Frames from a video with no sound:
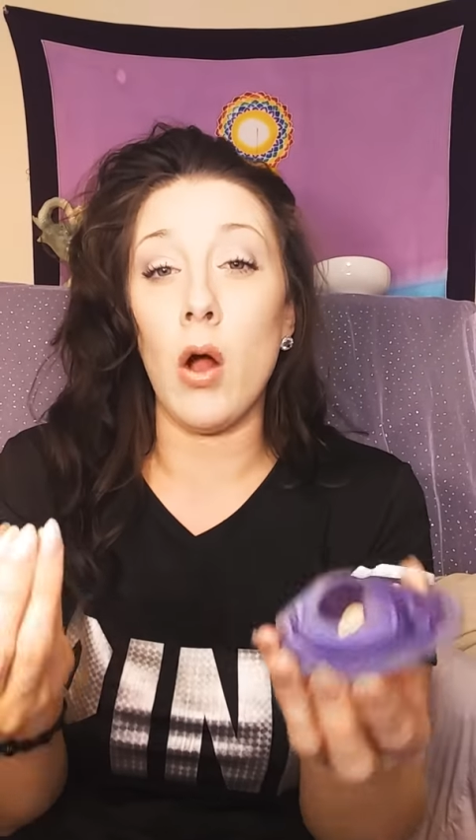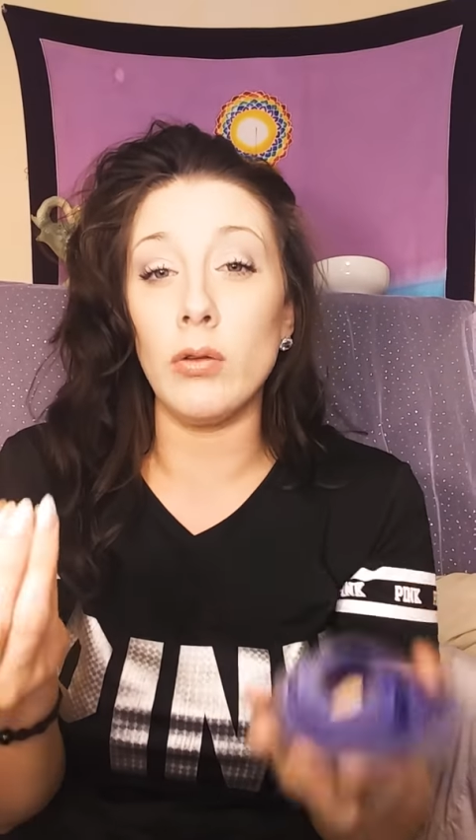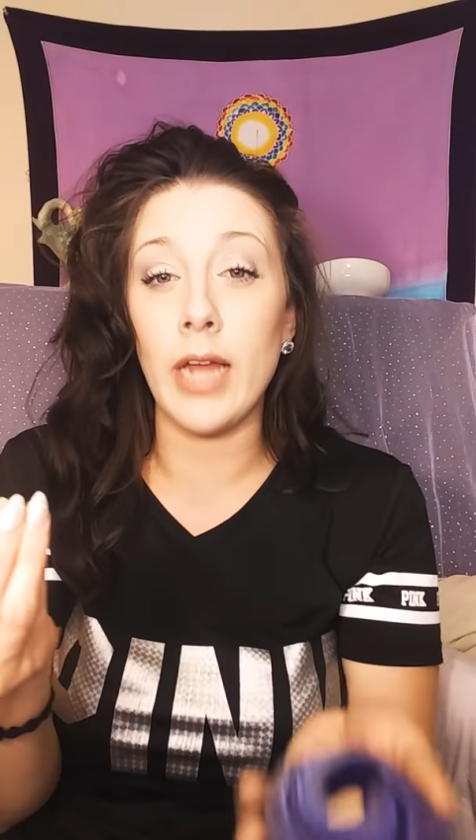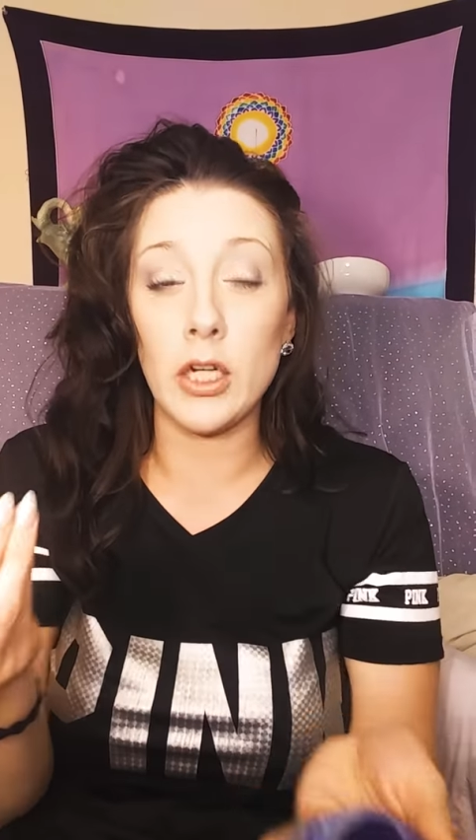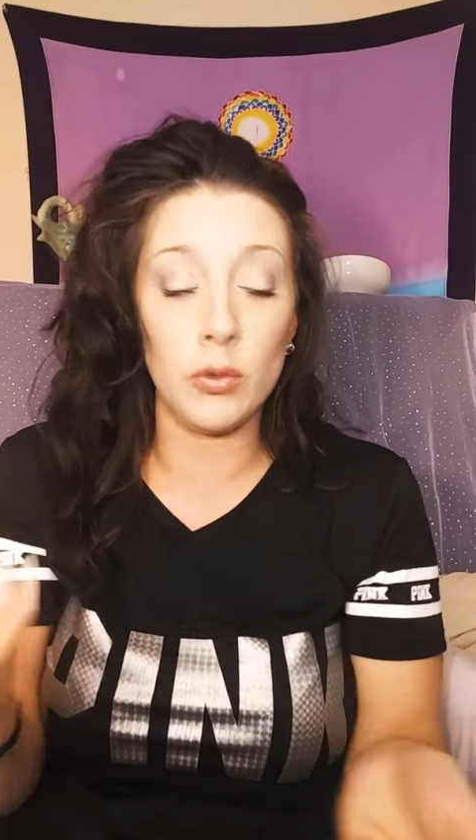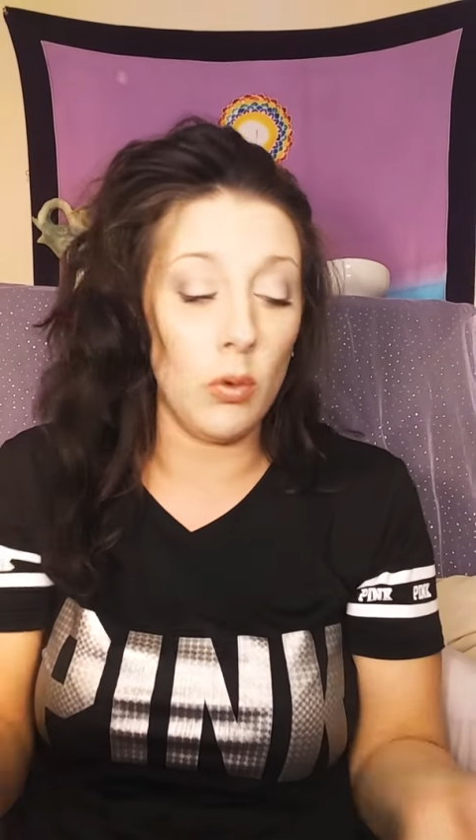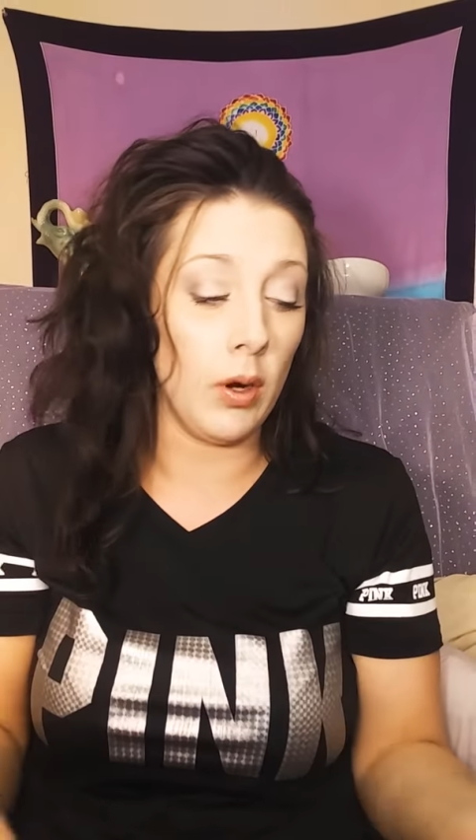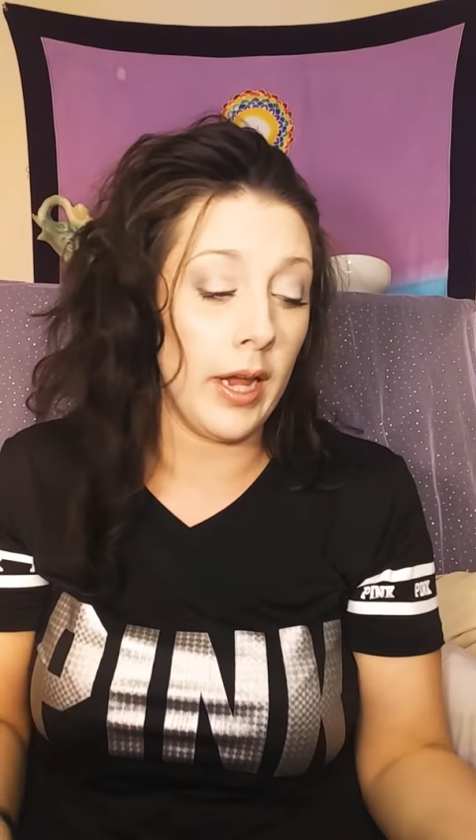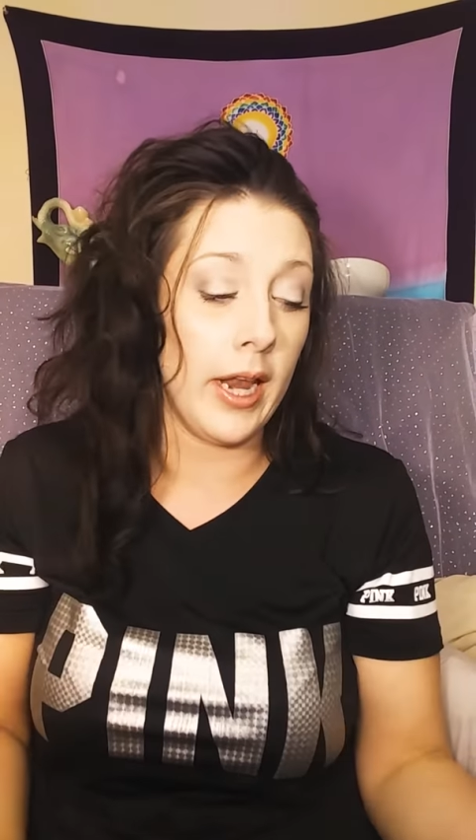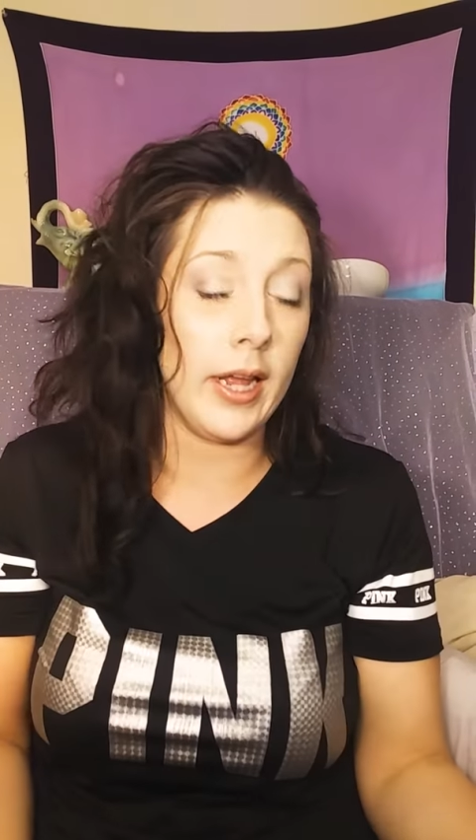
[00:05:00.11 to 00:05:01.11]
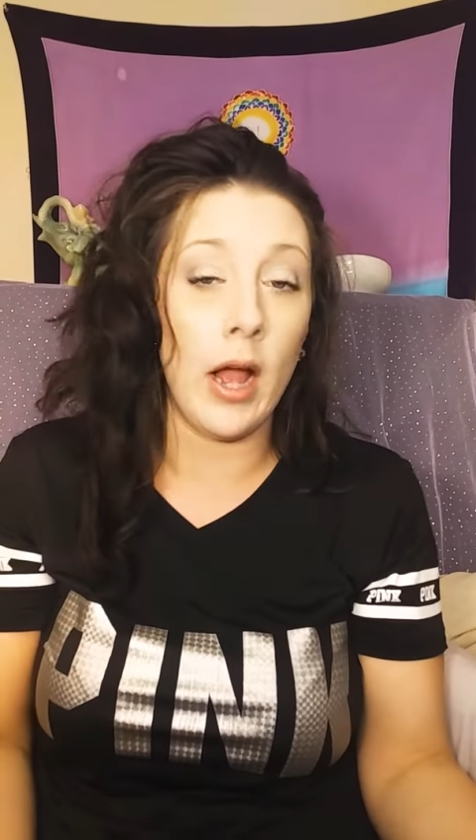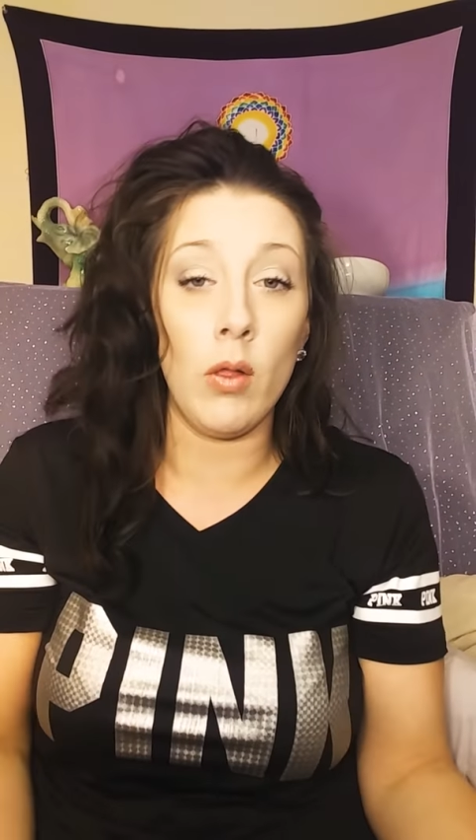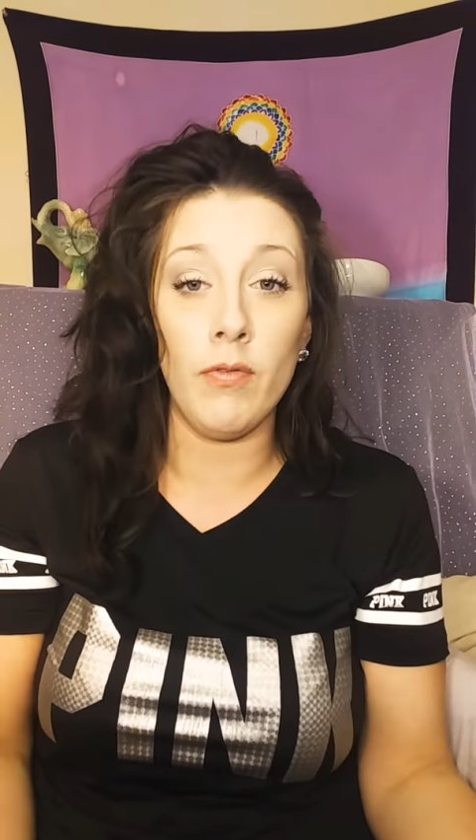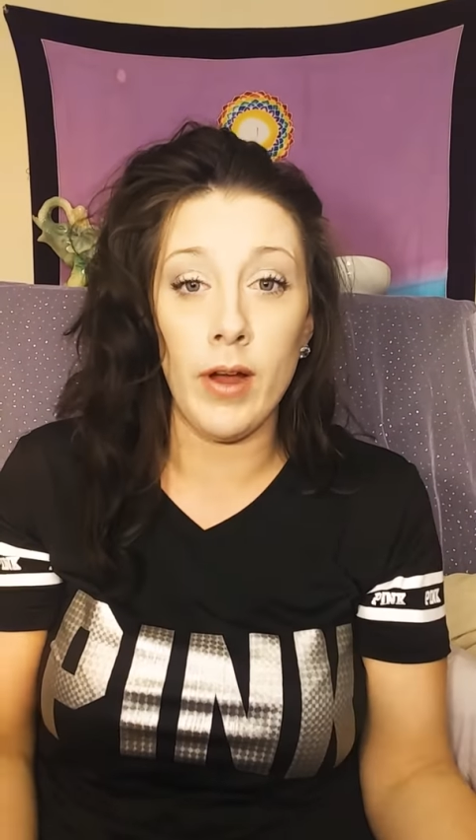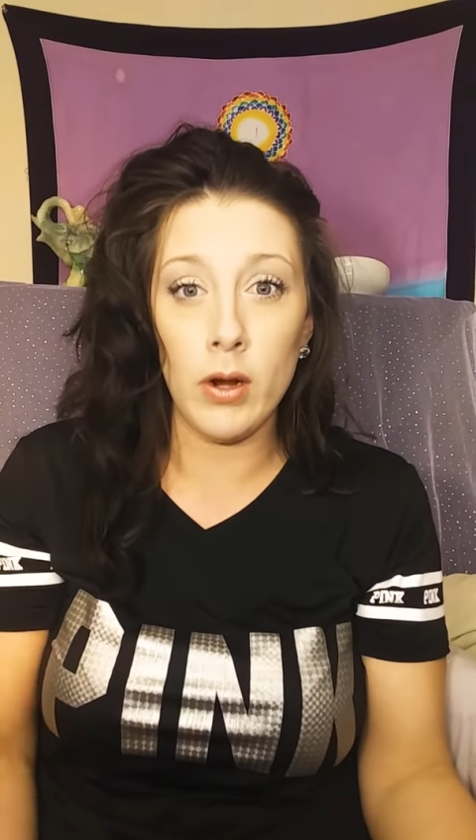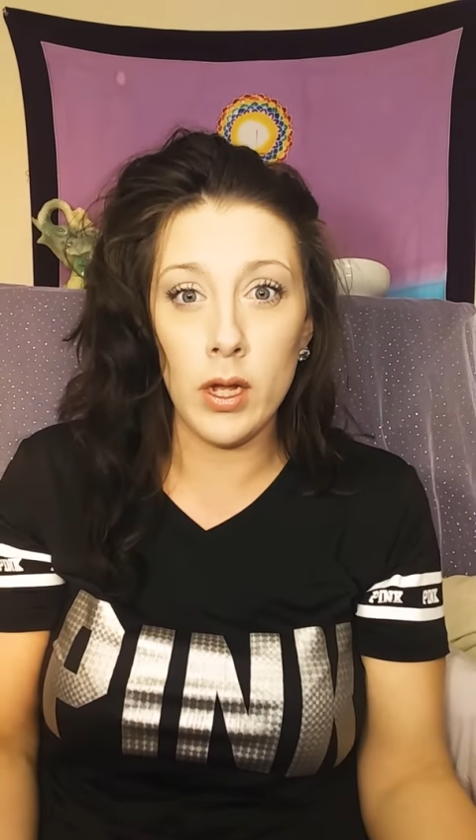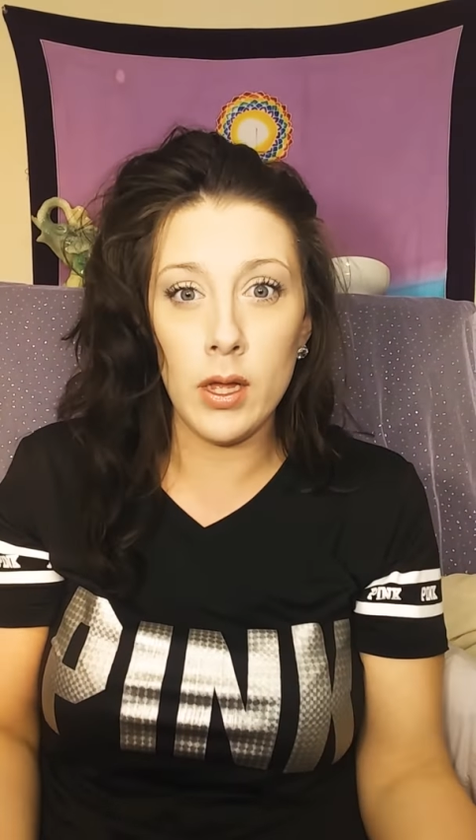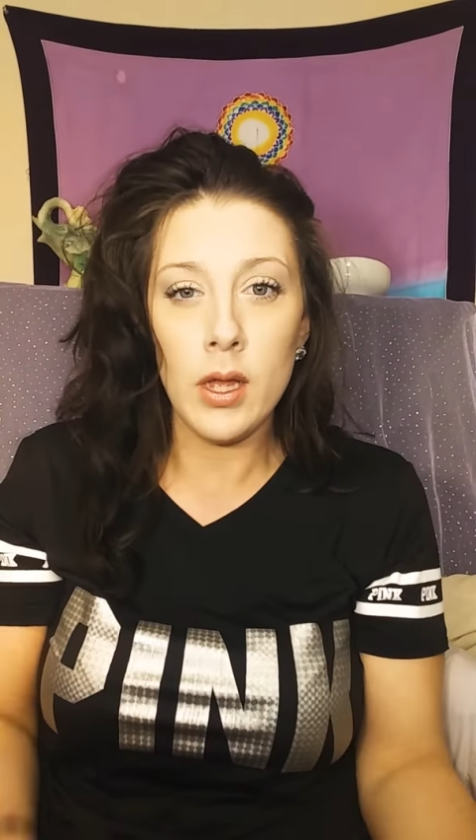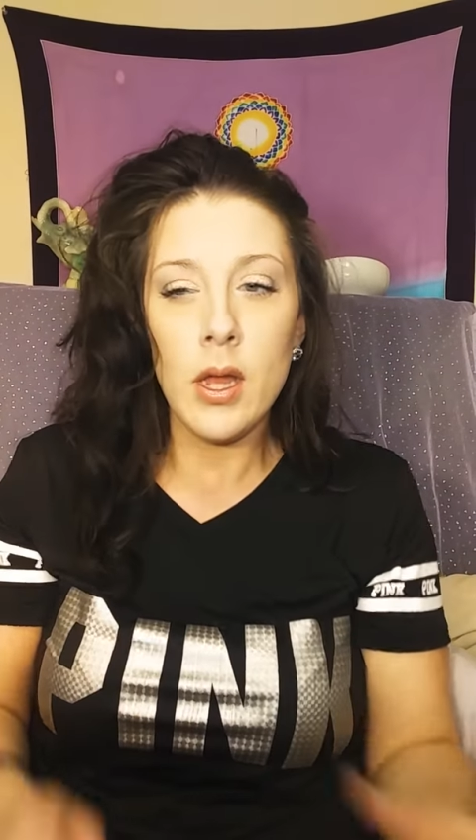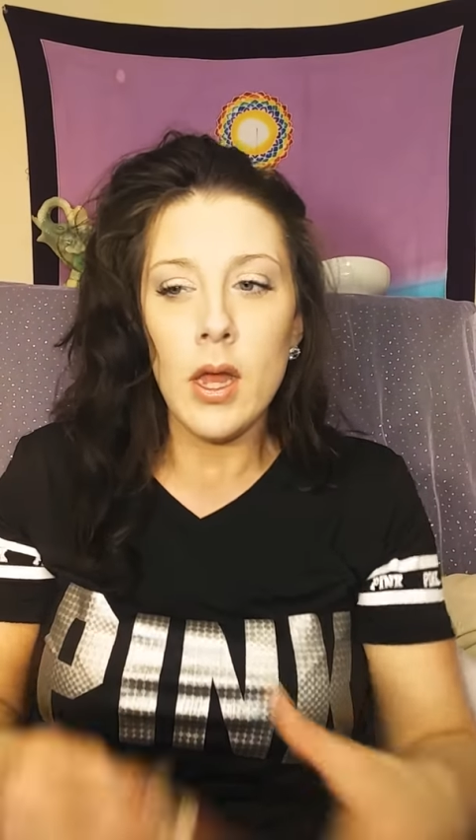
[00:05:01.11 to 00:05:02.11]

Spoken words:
all natural organic aloe vera